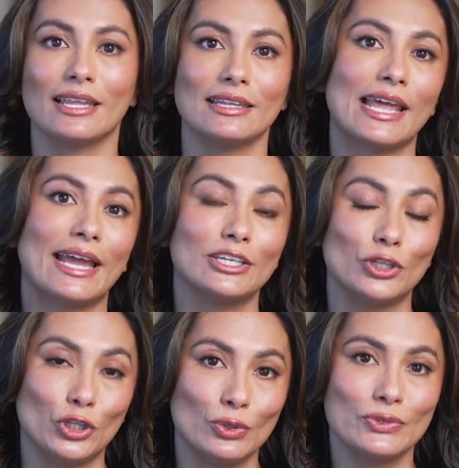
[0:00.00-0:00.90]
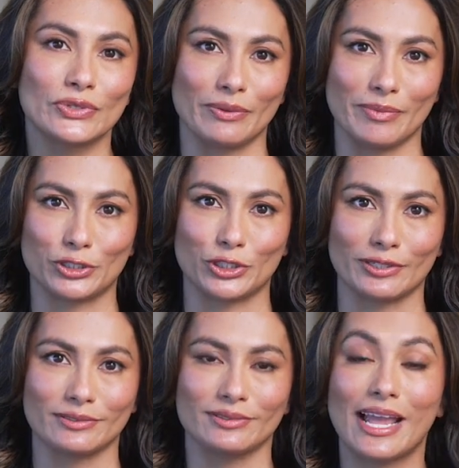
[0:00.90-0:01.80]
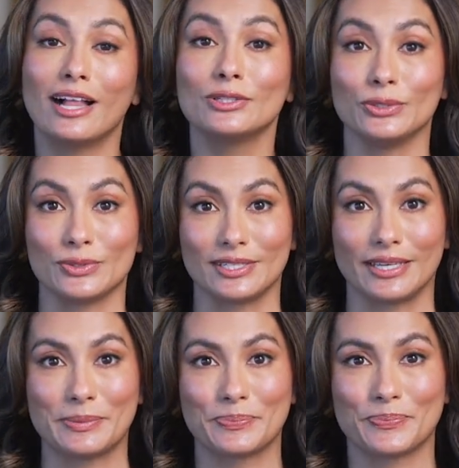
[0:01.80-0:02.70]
Land Use Commission, LUC.